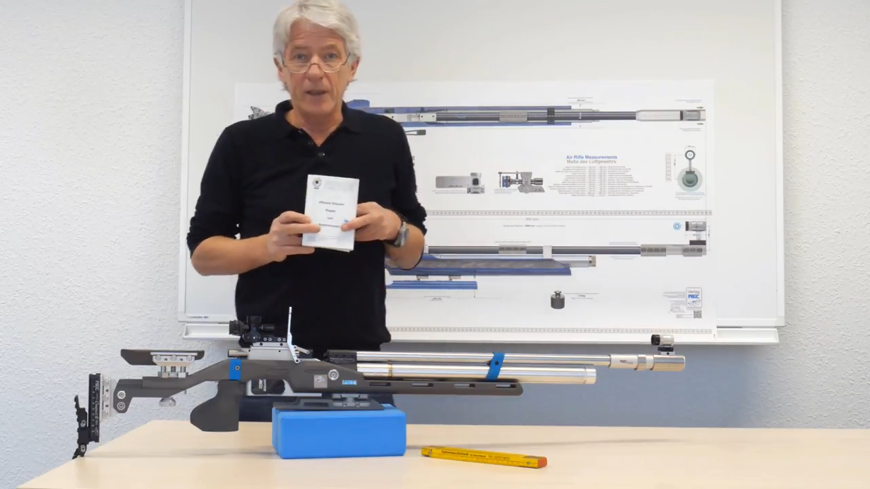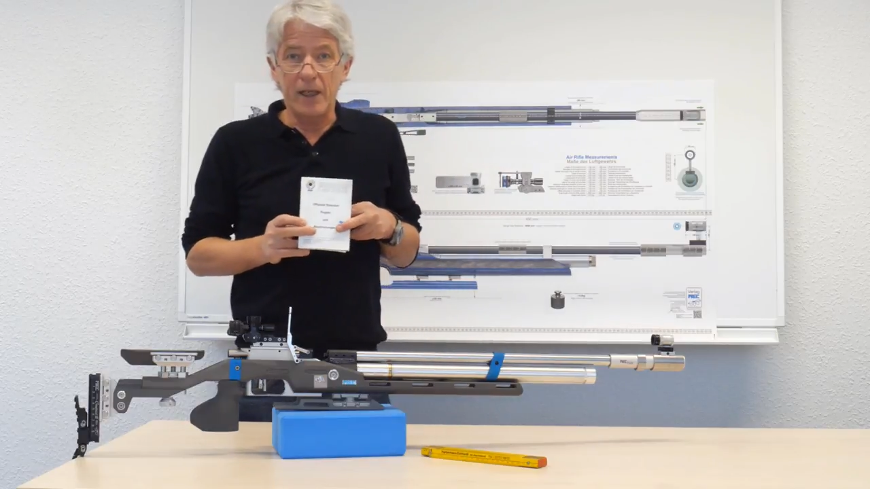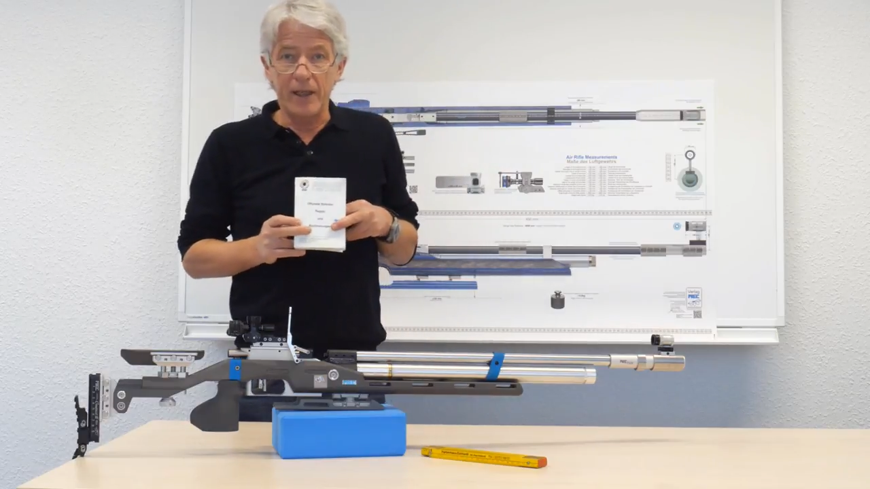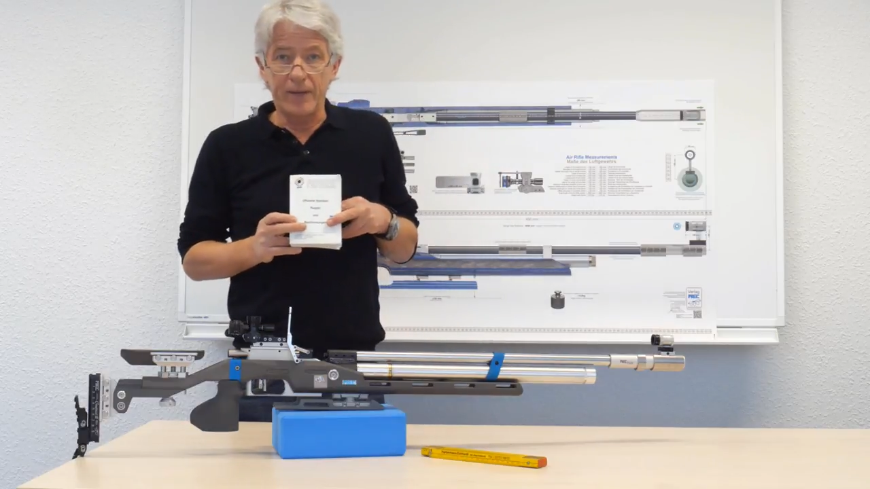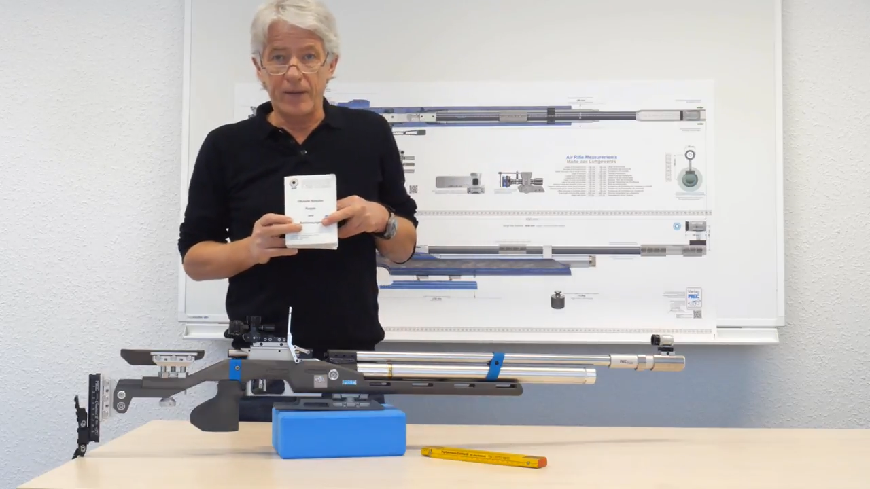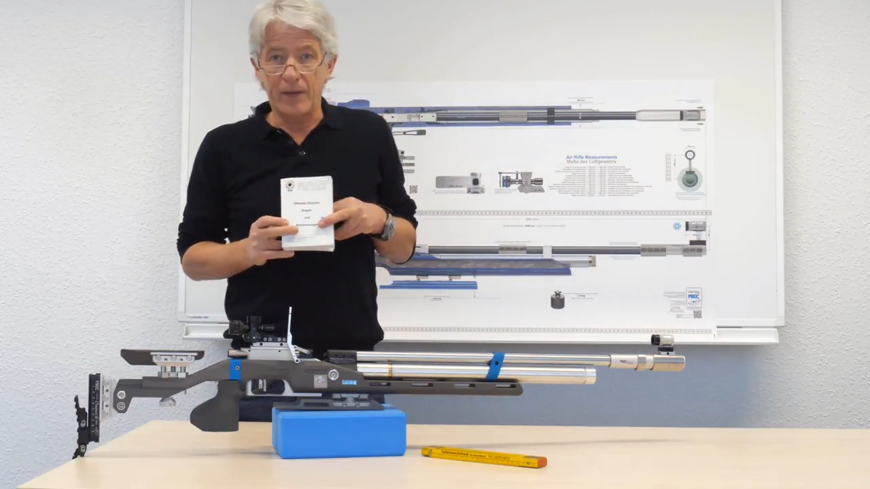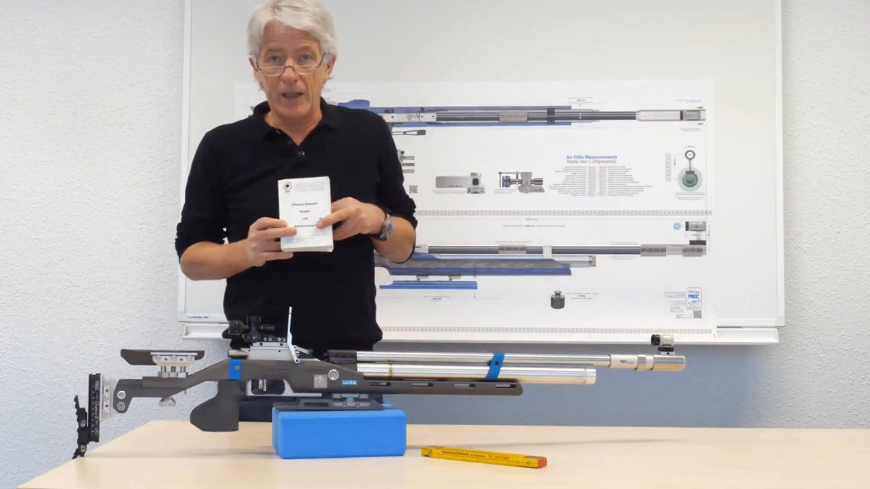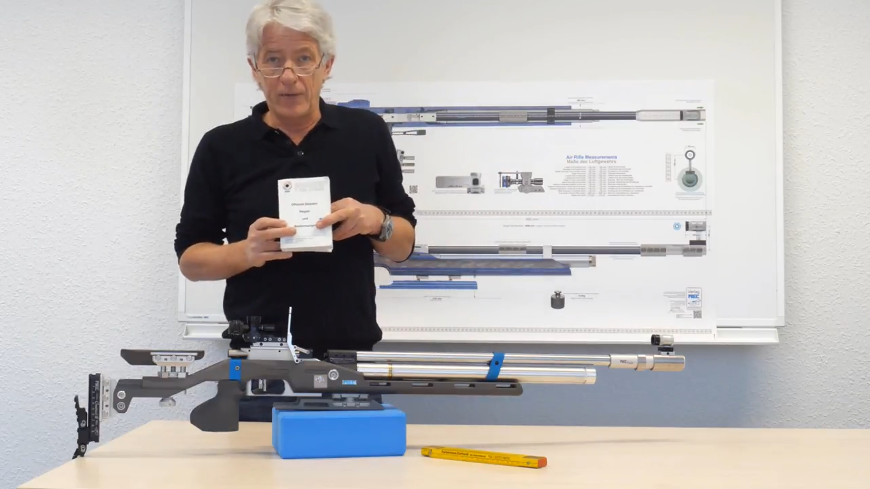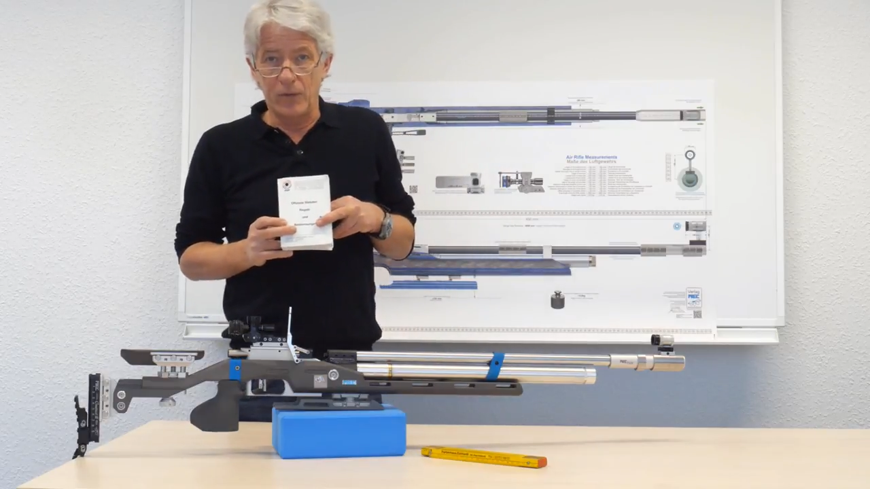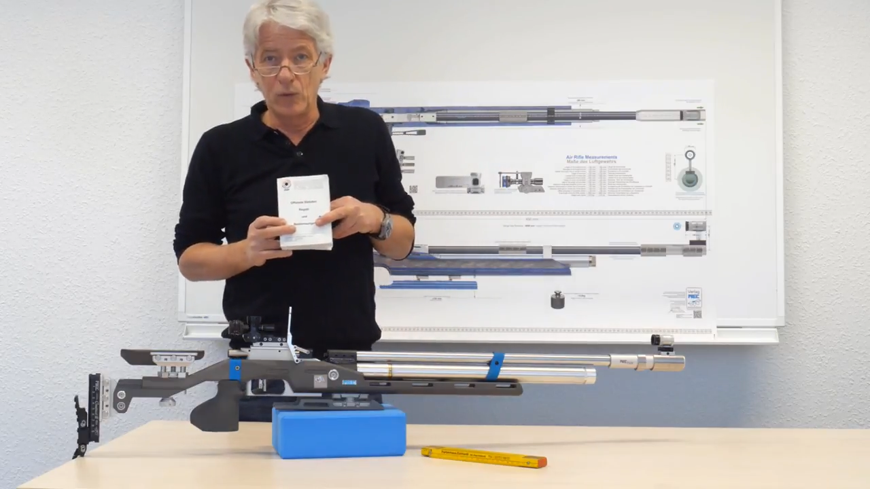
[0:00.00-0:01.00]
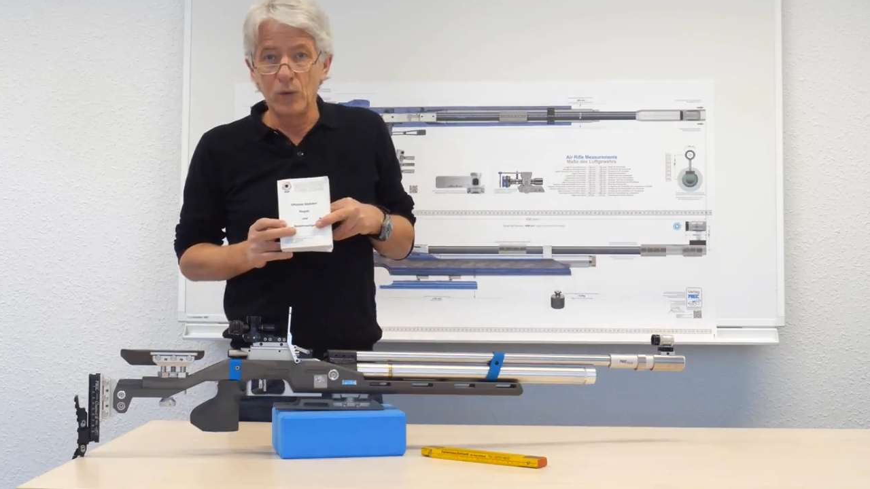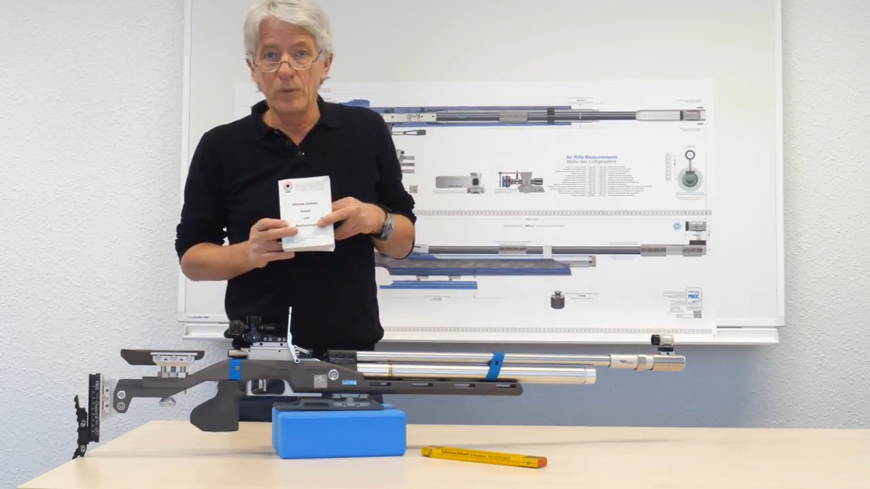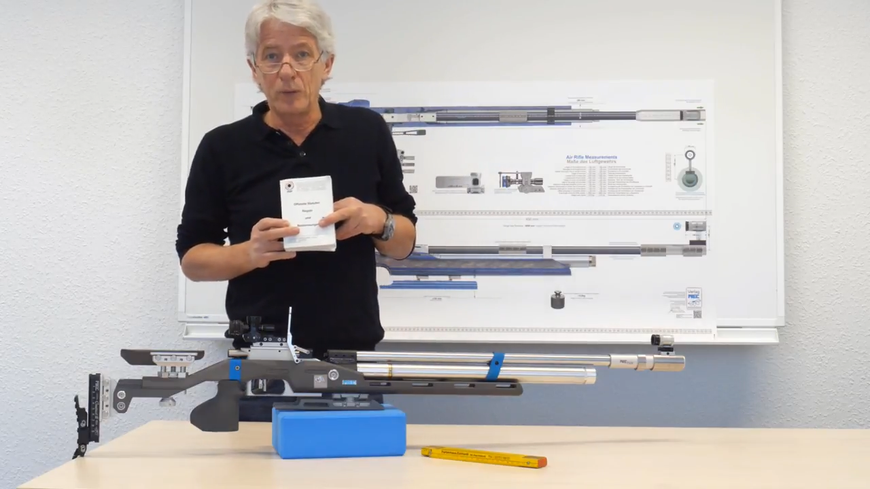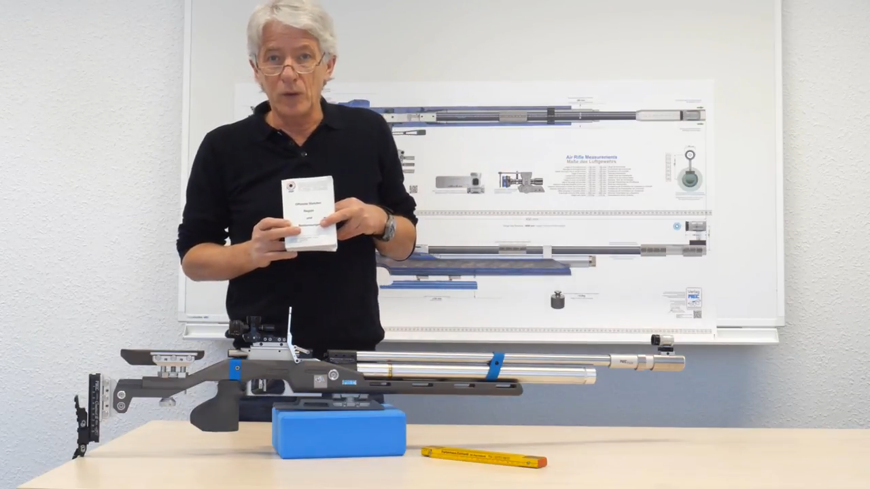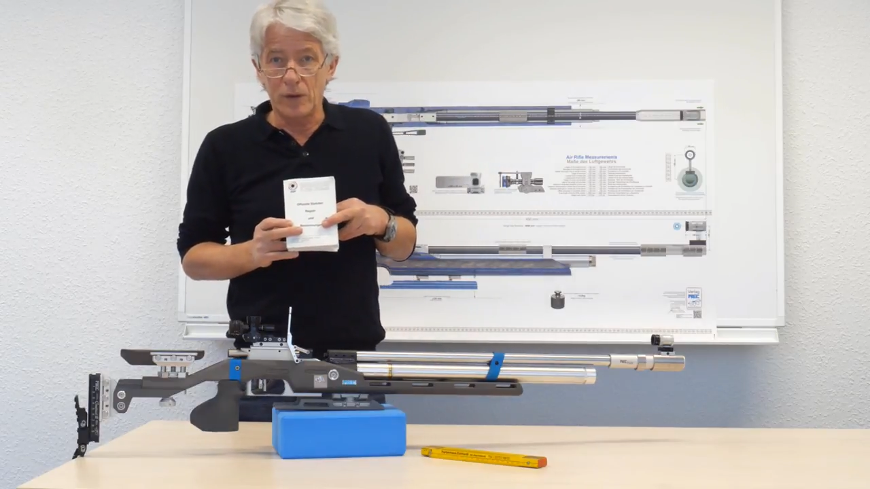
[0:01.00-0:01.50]
ISSF
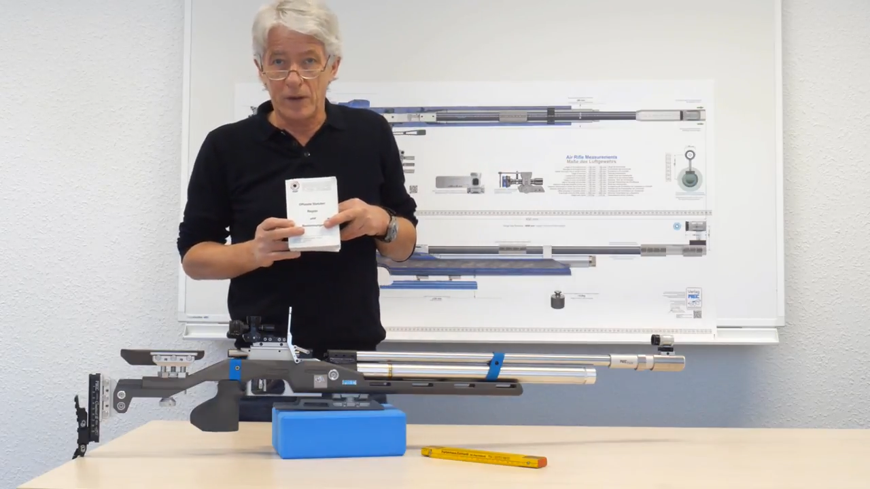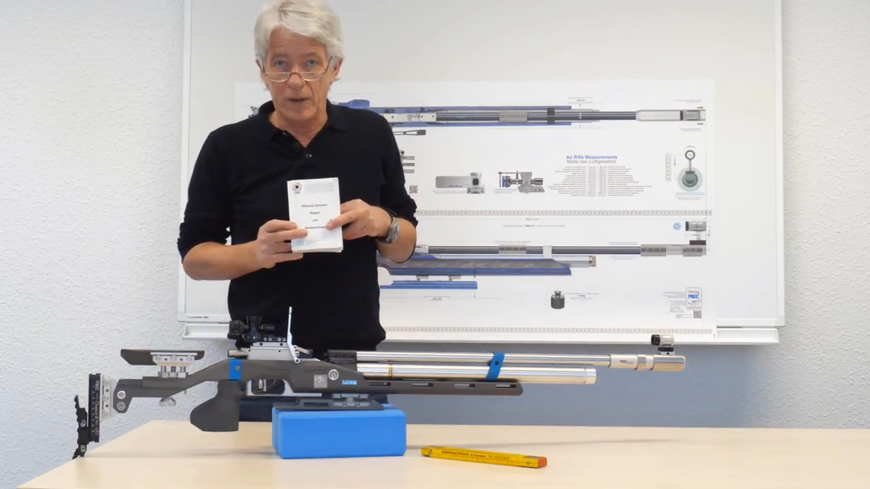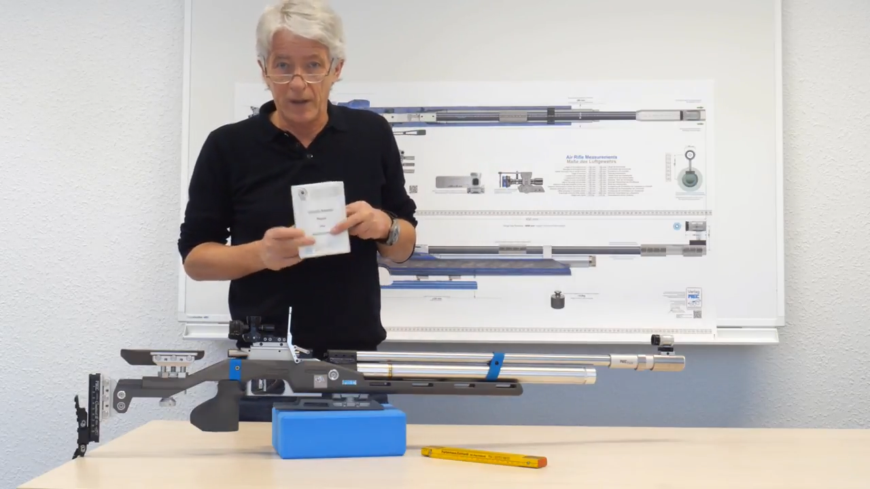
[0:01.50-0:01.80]
rule book.